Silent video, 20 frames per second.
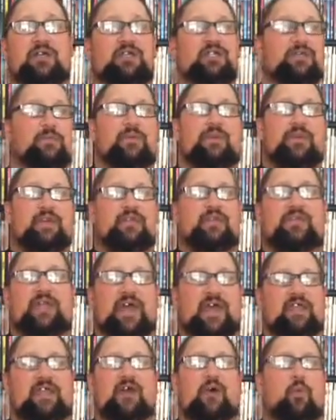somebody
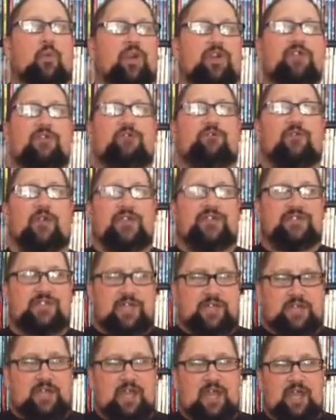that, one of their friends
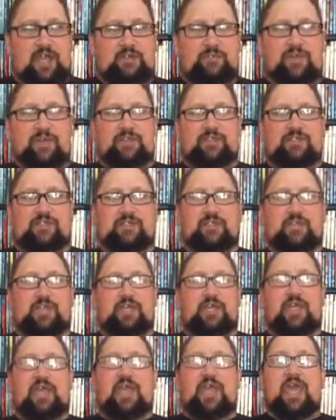that died,
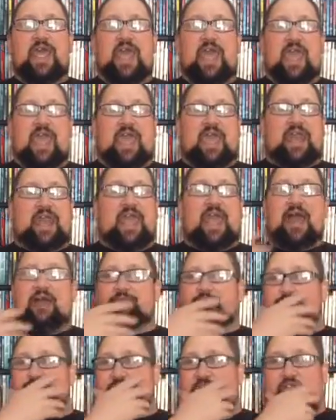basically. And
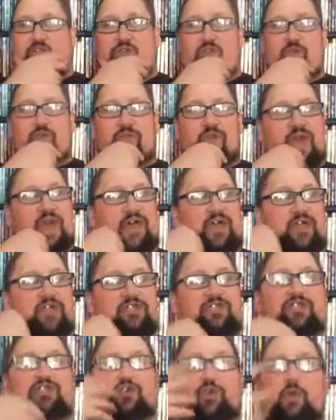after they do that,
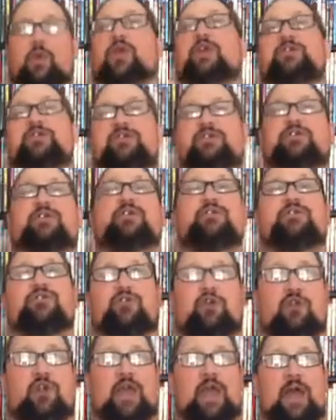crazy things
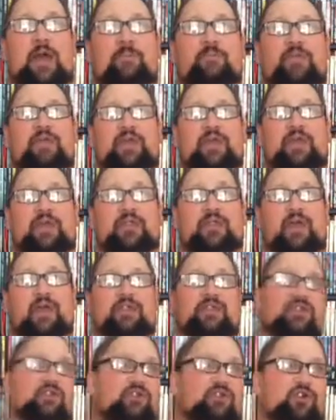start happening, and
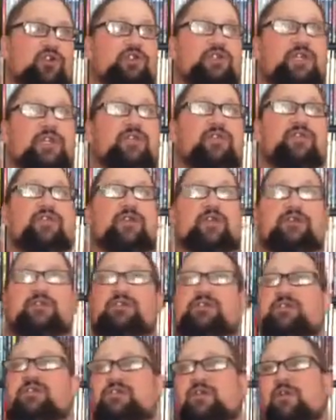like they start seeing things,
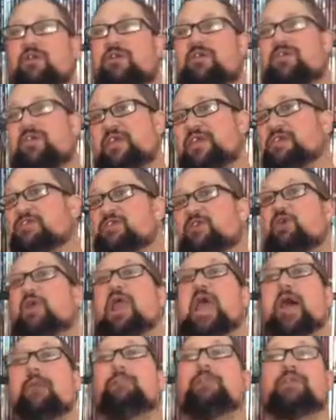and things start
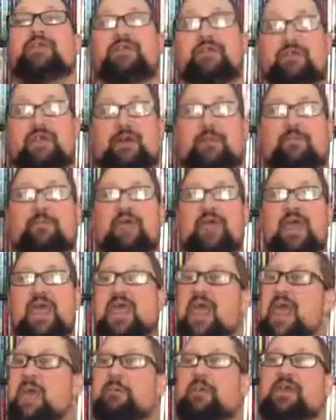happening to them.
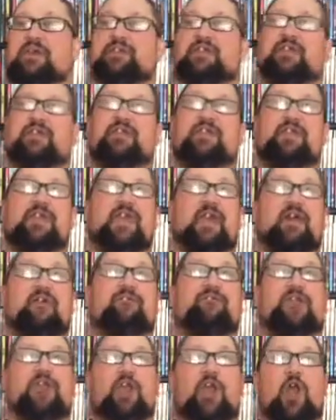And basically, they got
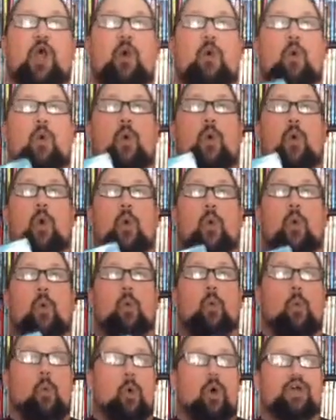to figure out
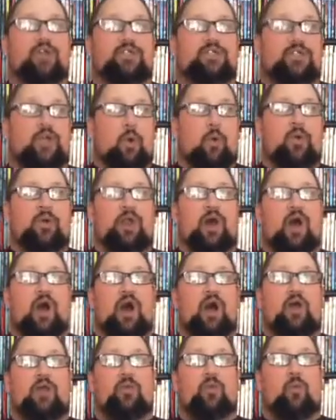what's going
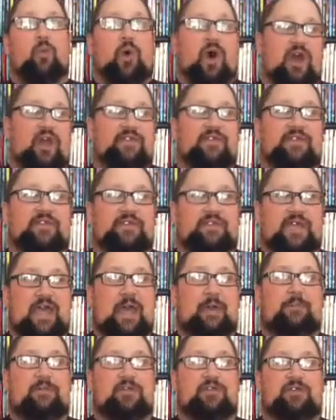on, why this is
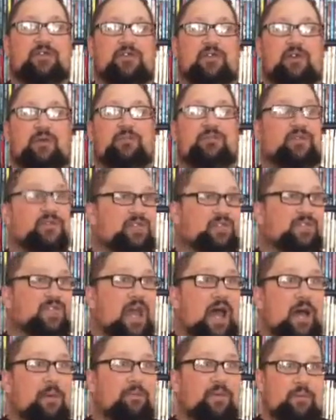happening to them, to
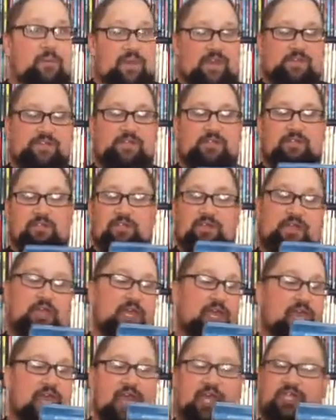stop it. Basically,
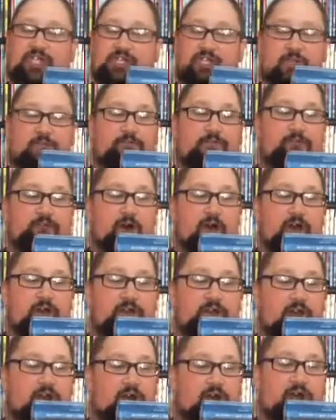it's just a
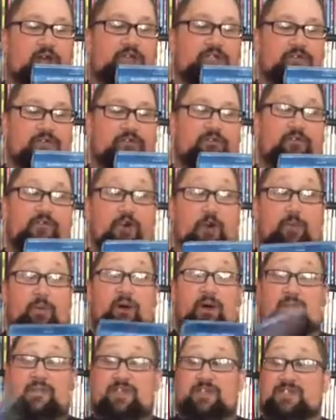fun, awesome film.
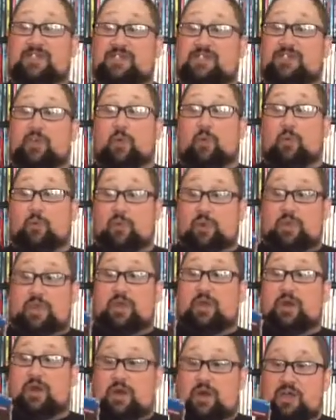This is a
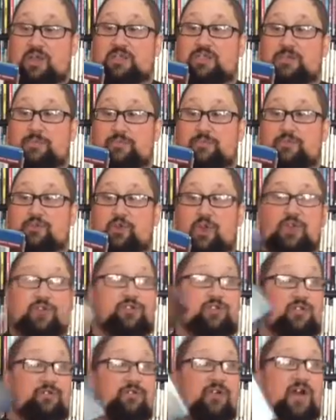really awesome
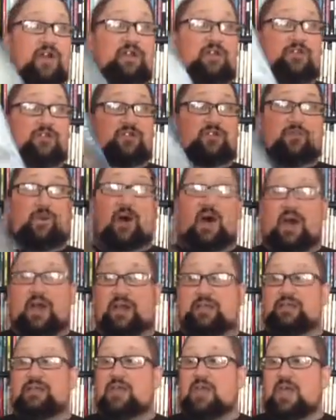treasure to find in this
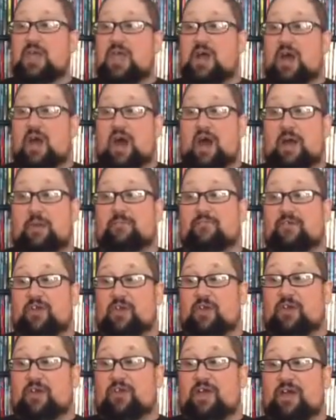box. I'm
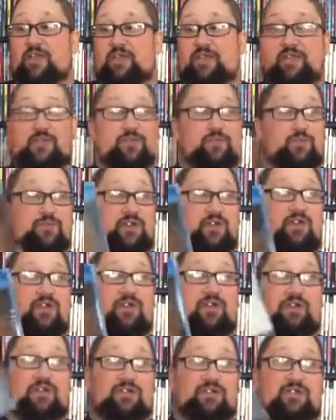very glad that this was in
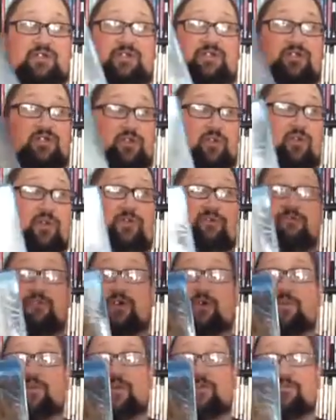here because this is a great
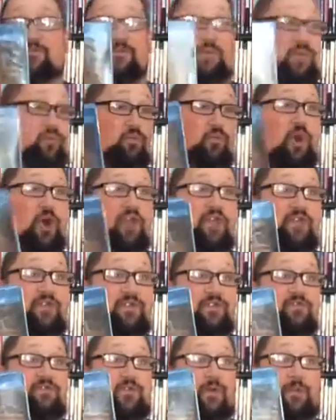film. I've been wanting
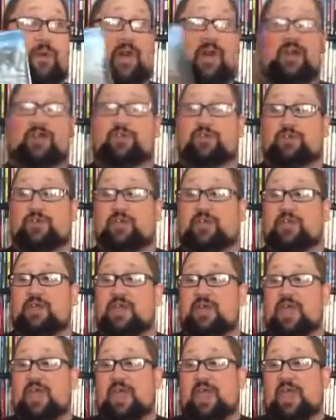this film actually,
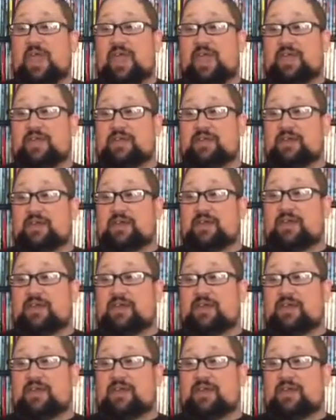and